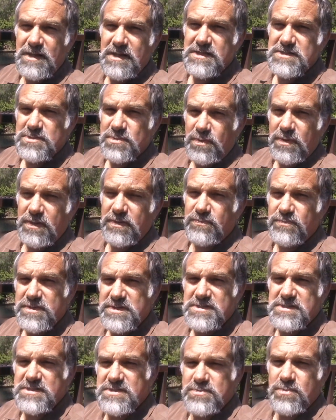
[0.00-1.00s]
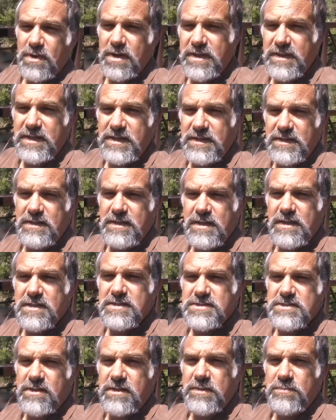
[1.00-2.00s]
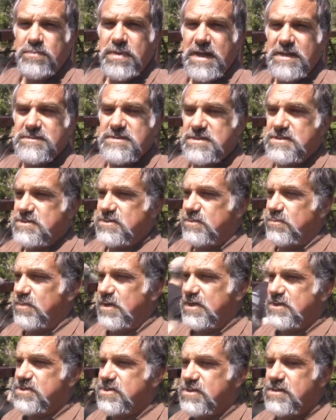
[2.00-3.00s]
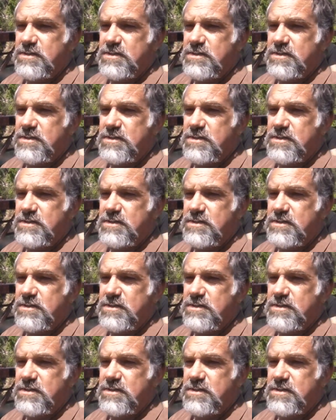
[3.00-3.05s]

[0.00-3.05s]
It's one of the reasons why they, sorry it bounces so much.